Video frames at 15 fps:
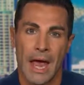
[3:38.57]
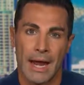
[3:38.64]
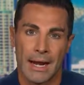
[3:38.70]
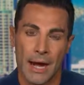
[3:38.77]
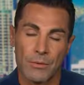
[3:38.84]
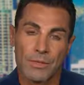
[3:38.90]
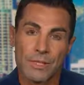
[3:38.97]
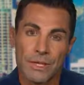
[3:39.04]

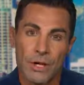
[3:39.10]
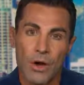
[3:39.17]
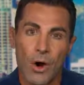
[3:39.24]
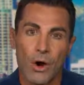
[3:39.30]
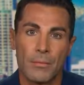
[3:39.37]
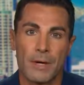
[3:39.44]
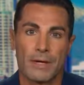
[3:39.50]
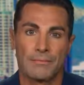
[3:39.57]
And I was in a
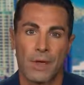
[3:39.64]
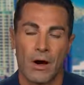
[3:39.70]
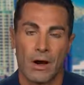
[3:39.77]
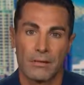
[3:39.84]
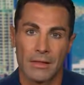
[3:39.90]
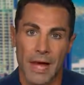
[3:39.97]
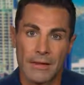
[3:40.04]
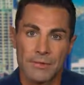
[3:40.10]
coma
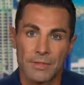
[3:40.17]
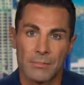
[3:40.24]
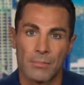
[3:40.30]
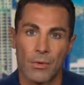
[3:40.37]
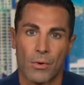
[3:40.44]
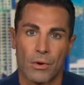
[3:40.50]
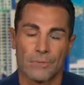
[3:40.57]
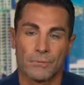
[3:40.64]
on life
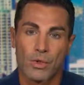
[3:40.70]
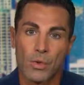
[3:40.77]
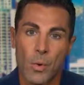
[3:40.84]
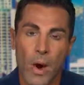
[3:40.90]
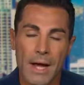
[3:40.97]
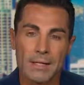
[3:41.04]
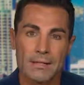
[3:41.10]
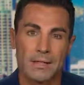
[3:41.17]
support
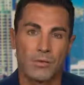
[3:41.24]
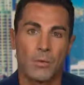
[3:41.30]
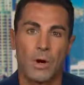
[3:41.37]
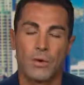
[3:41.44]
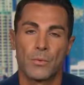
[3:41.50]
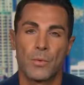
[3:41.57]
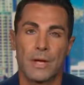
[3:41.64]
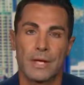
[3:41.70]
twice in
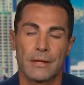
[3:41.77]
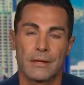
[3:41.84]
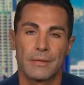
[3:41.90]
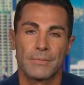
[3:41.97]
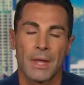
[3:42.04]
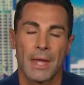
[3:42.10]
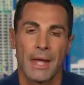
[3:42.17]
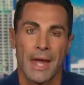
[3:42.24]
1 week.